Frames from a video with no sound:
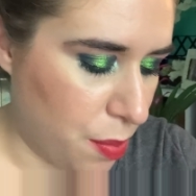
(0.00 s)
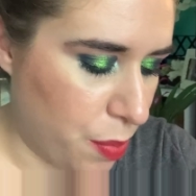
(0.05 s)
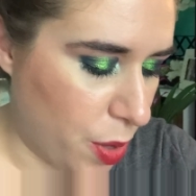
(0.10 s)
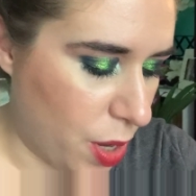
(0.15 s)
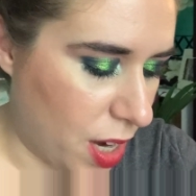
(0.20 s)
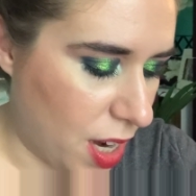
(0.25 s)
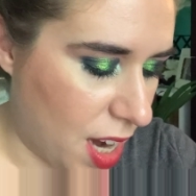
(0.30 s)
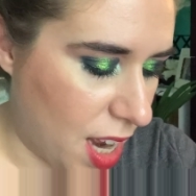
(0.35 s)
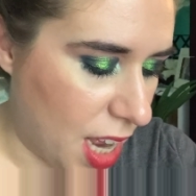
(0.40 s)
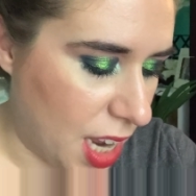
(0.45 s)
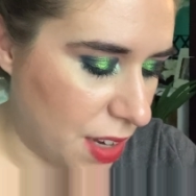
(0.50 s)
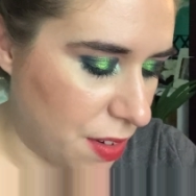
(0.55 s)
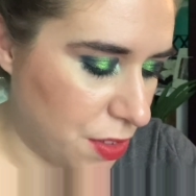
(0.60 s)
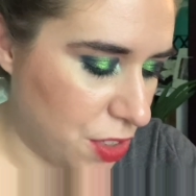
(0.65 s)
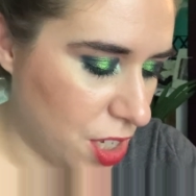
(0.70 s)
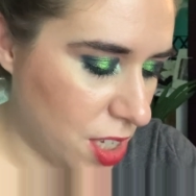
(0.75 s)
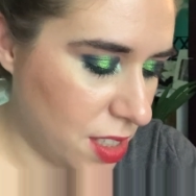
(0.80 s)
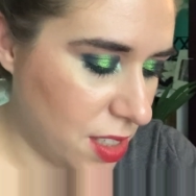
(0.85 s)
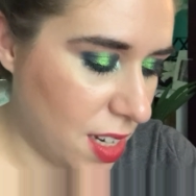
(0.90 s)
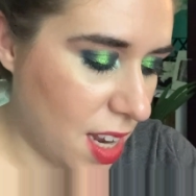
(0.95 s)
but I
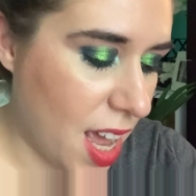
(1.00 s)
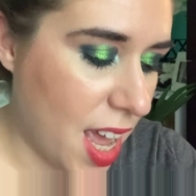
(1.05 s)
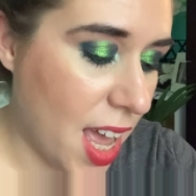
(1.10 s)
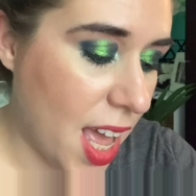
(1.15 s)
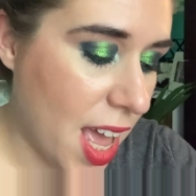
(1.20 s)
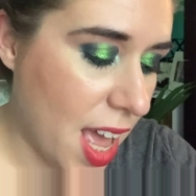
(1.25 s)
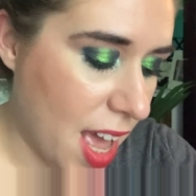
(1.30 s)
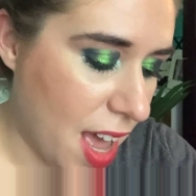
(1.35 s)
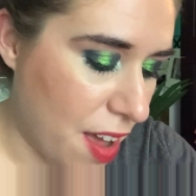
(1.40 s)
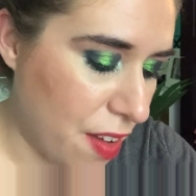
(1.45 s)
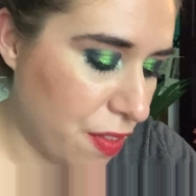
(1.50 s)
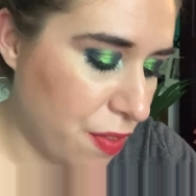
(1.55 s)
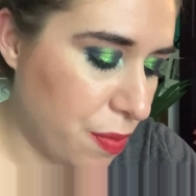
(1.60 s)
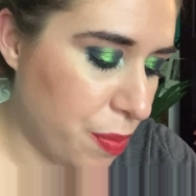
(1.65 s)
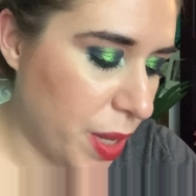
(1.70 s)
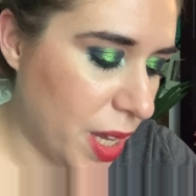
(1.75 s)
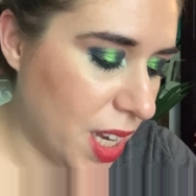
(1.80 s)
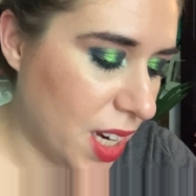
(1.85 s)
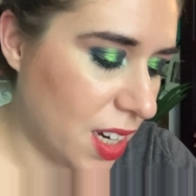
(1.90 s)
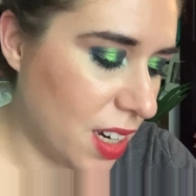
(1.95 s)
have
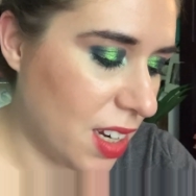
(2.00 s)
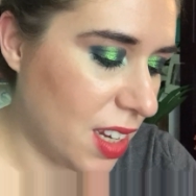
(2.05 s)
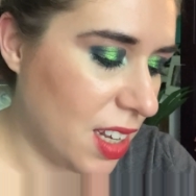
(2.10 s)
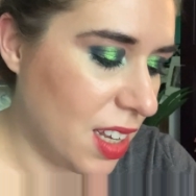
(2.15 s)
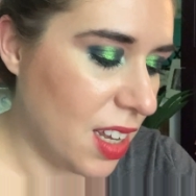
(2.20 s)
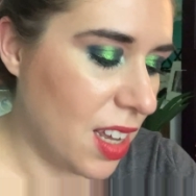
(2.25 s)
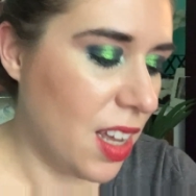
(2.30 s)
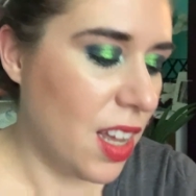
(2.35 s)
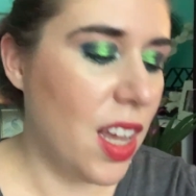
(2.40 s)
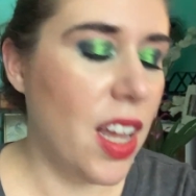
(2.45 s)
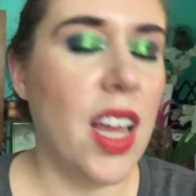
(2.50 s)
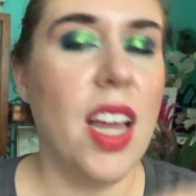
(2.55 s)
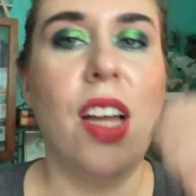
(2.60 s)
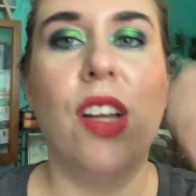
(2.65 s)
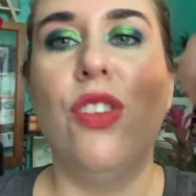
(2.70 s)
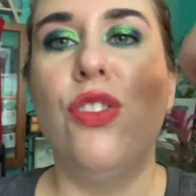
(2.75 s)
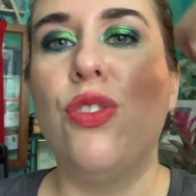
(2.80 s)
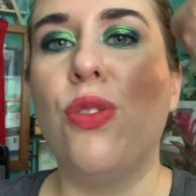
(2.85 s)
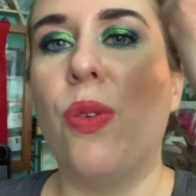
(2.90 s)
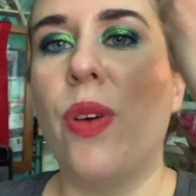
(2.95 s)
been
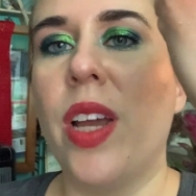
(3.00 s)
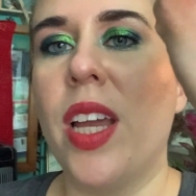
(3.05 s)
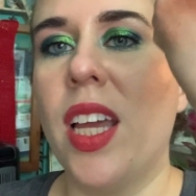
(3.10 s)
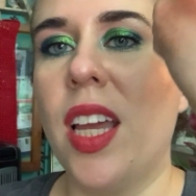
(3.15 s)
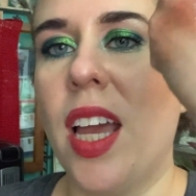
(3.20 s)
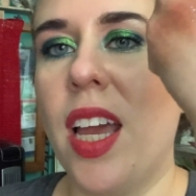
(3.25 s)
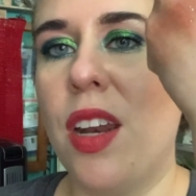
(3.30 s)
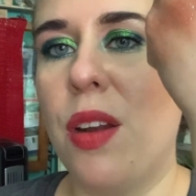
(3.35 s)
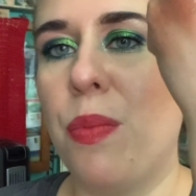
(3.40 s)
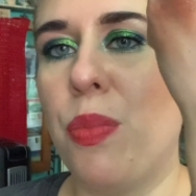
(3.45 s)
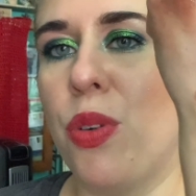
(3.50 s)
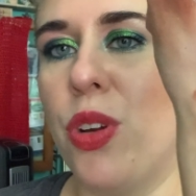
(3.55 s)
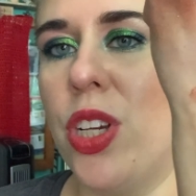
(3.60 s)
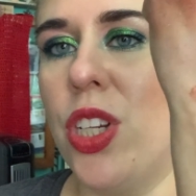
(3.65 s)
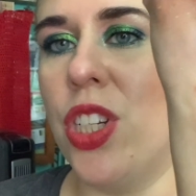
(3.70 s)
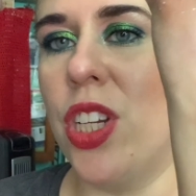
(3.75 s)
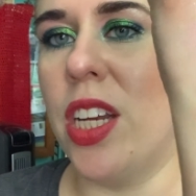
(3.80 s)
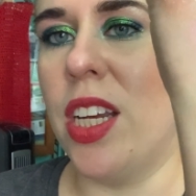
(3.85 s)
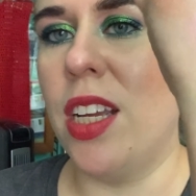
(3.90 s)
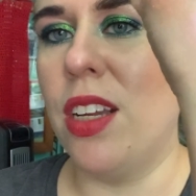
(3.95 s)
enjoying and
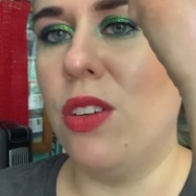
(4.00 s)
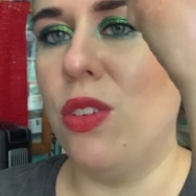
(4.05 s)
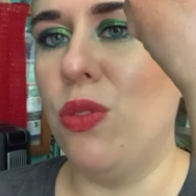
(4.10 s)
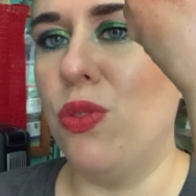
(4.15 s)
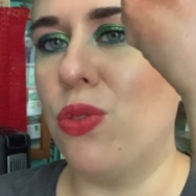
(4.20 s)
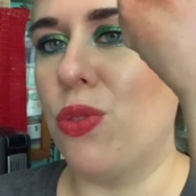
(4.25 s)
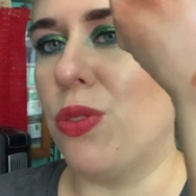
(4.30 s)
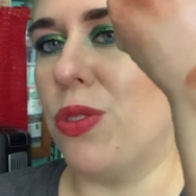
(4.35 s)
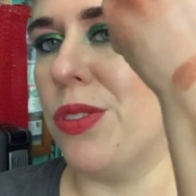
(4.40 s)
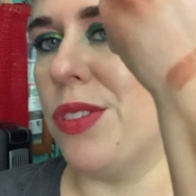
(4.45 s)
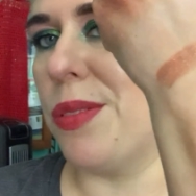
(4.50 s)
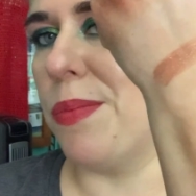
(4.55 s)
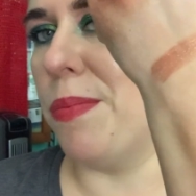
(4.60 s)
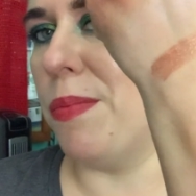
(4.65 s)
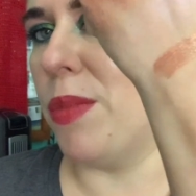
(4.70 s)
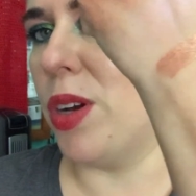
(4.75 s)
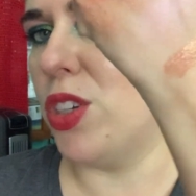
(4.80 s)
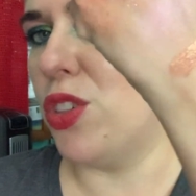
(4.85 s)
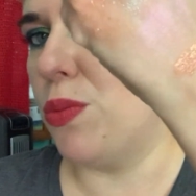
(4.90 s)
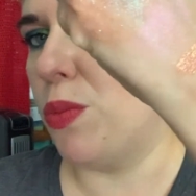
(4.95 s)
appreciating neutrals
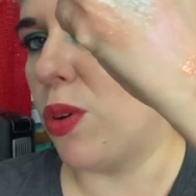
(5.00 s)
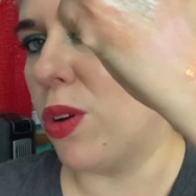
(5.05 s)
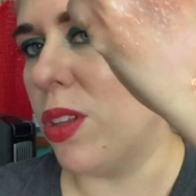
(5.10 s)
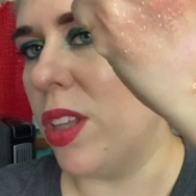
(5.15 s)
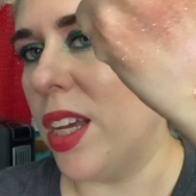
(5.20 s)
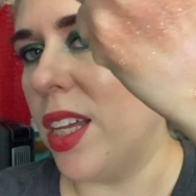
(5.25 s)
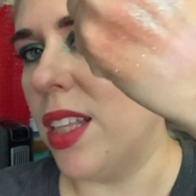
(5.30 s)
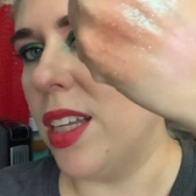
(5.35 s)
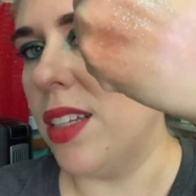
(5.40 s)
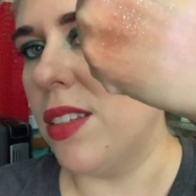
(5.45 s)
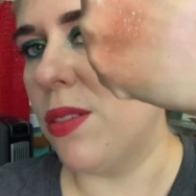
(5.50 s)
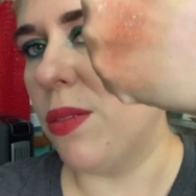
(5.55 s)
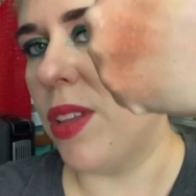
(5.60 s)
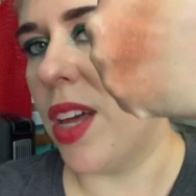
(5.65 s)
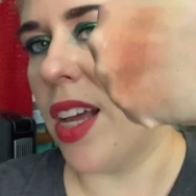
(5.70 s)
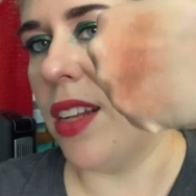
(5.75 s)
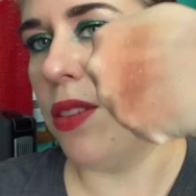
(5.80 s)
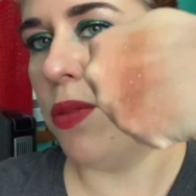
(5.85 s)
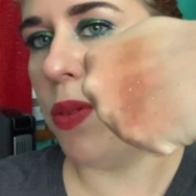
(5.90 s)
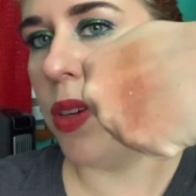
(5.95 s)
much more lately. So
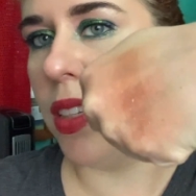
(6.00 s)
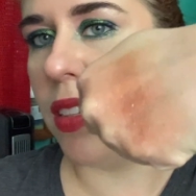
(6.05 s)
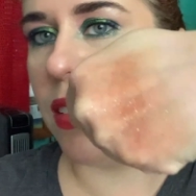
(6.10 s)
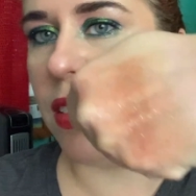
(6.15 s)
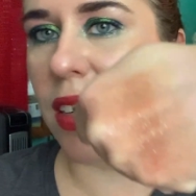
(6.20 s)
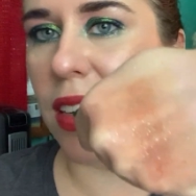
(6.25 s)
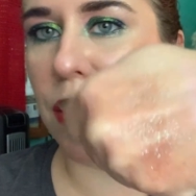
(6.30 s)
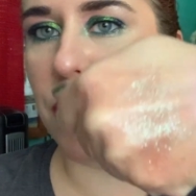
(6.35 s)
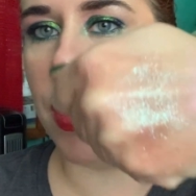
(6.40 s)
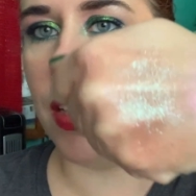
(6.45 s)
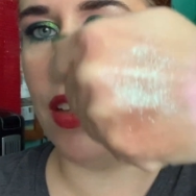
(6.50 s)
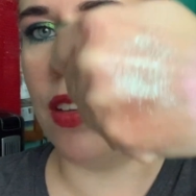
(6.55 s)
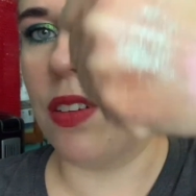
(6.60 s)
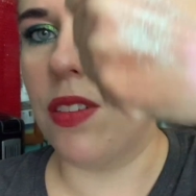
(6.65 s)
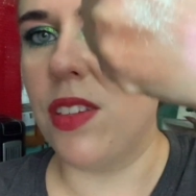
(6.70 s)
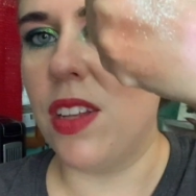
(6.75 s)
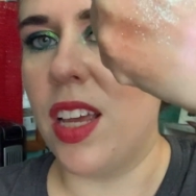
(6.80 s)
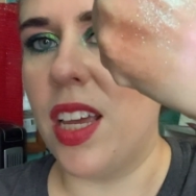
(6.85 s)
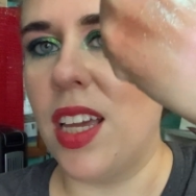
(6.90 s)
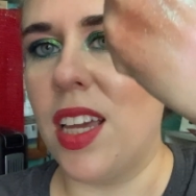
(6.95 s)
that's what Cinnamon
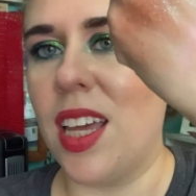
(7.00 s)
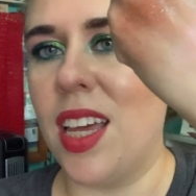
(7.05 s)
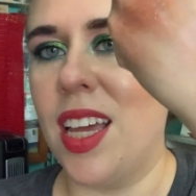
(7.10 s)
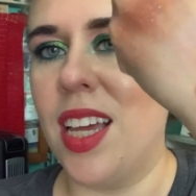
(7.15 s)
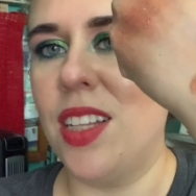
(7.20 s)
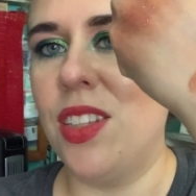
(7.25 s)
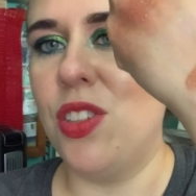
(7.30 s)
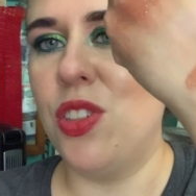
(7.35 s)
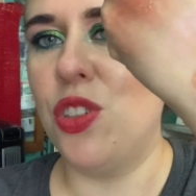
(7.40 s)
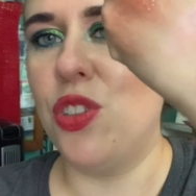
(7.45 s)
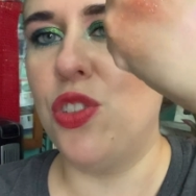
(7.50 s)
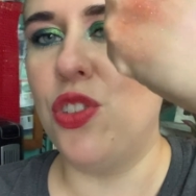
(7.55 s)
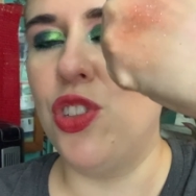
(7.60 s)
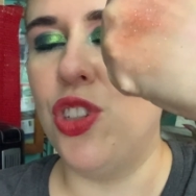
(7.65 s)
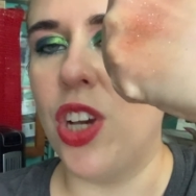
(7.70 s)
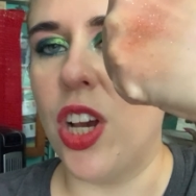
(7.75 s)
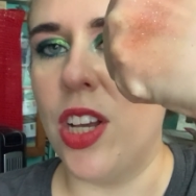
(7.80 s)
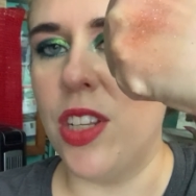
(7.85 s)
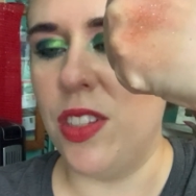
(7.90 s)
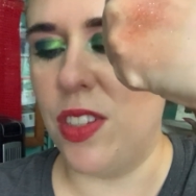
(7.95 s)
looks like. It's
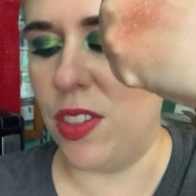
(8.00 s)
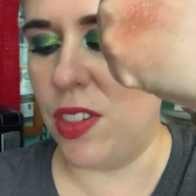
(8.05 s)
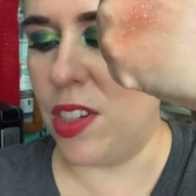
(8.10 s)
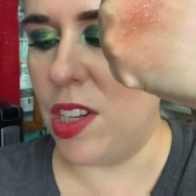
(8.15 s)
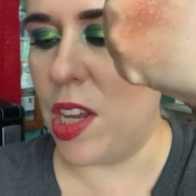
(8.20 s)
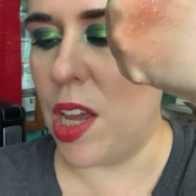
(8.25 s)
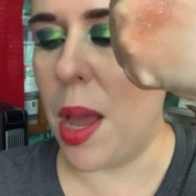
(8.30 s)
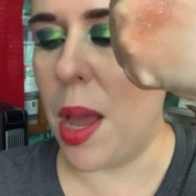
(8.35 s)
just